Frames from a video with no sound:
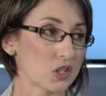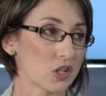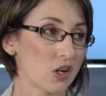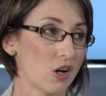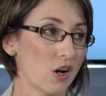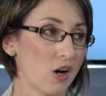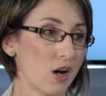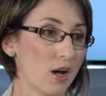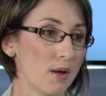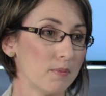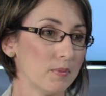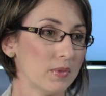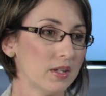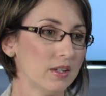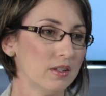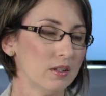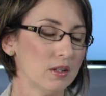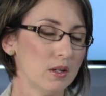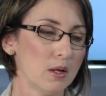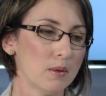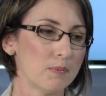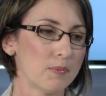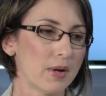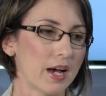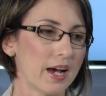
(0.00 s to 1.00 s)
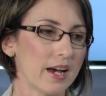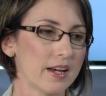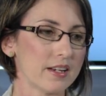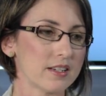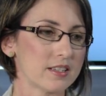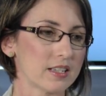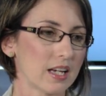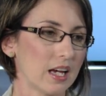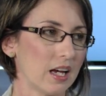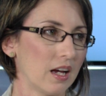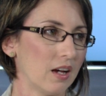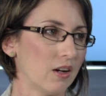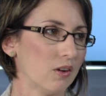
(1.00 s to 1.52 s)
time.
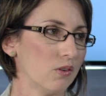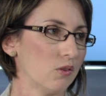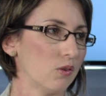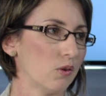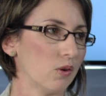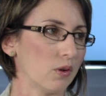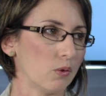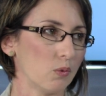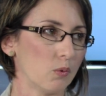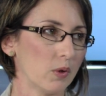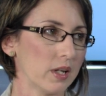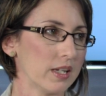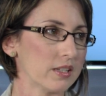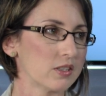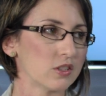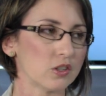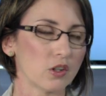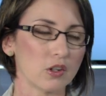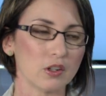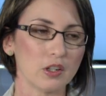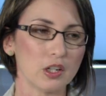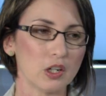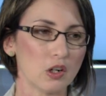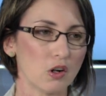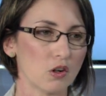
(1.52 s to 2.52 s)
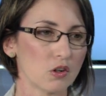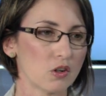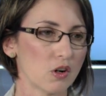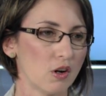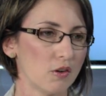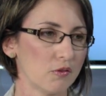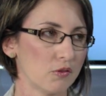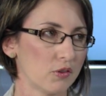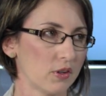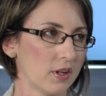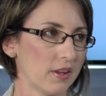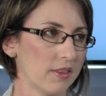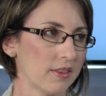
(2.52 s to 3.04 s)
But we're certainly not
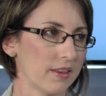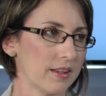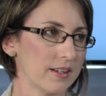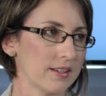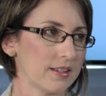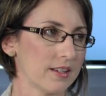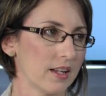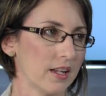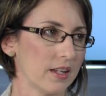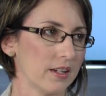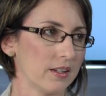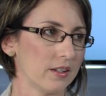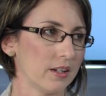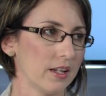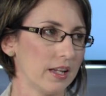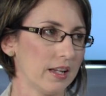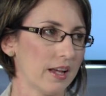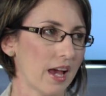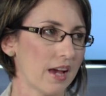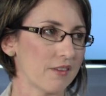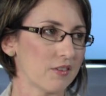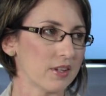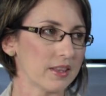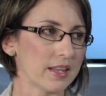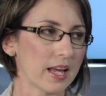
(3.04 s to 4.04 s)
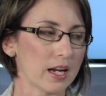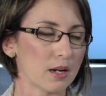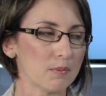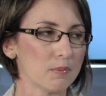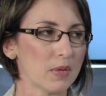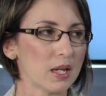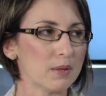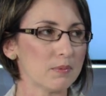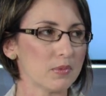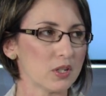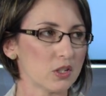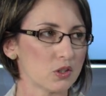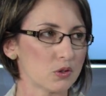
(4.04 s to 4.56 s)
confident that having that
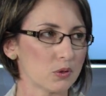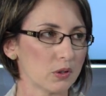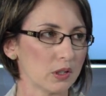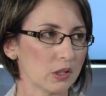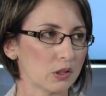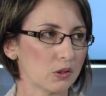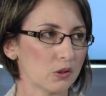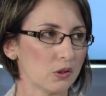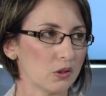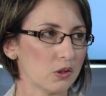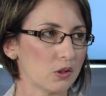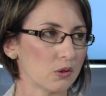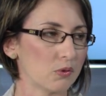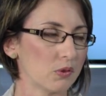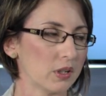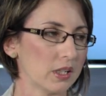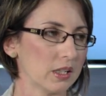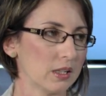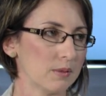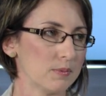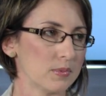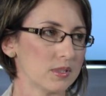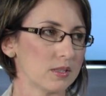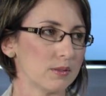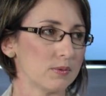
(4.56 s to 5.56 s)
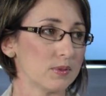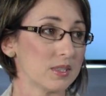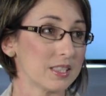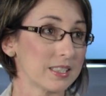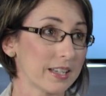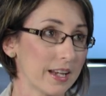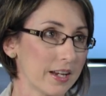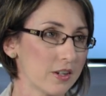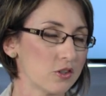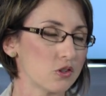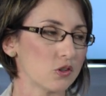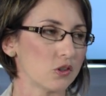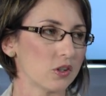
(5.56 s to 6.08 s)
amendment to include the real and
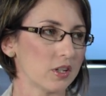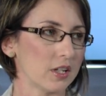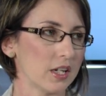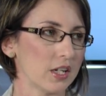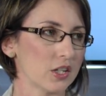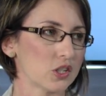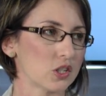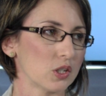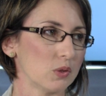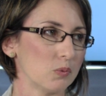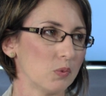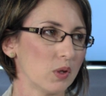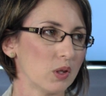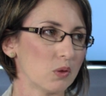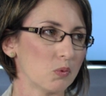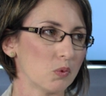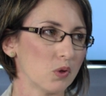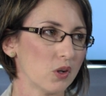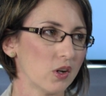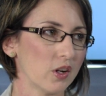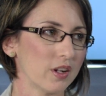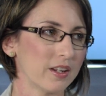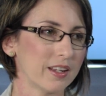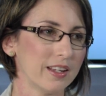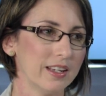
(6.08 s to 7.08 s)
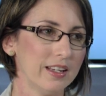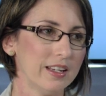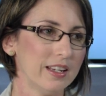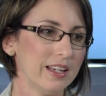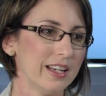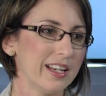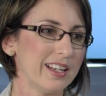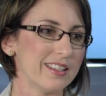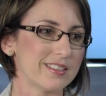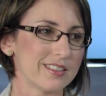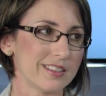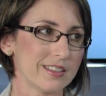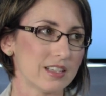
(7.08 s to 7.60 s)
substantial connection with work
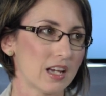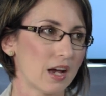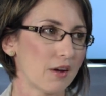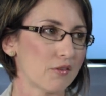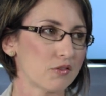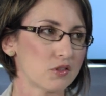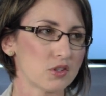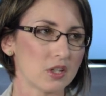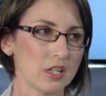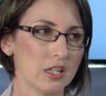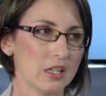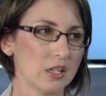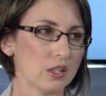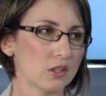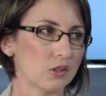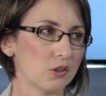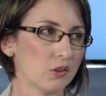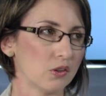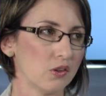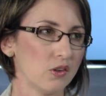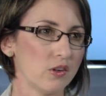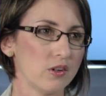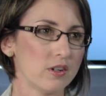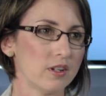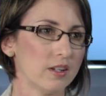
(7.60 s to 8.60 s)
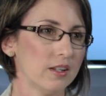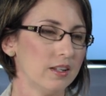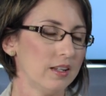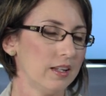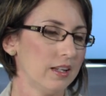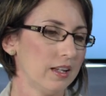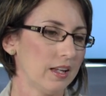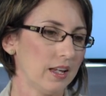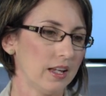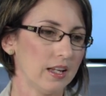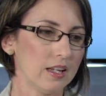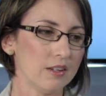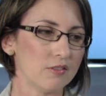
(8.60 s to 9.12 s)
is enough to include
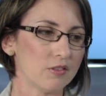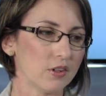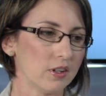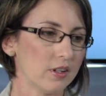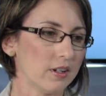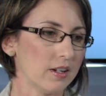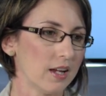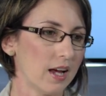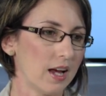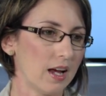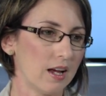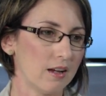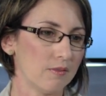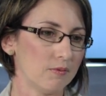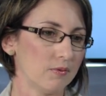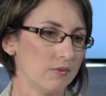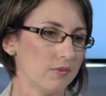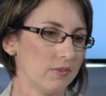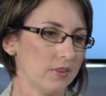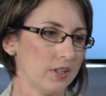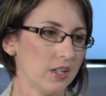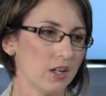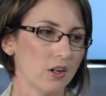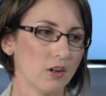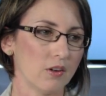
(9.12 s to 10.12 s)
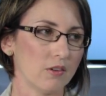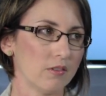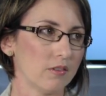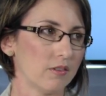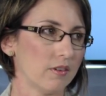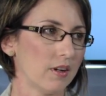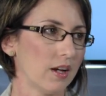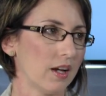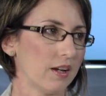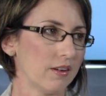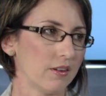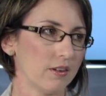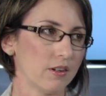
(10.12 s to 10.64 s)
even
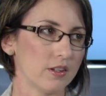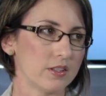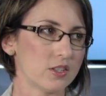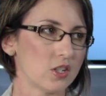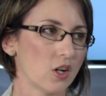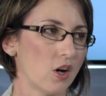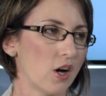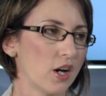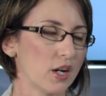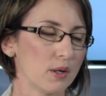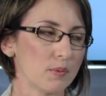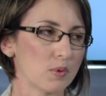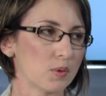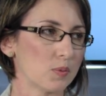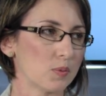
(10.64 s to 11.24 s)
a tiny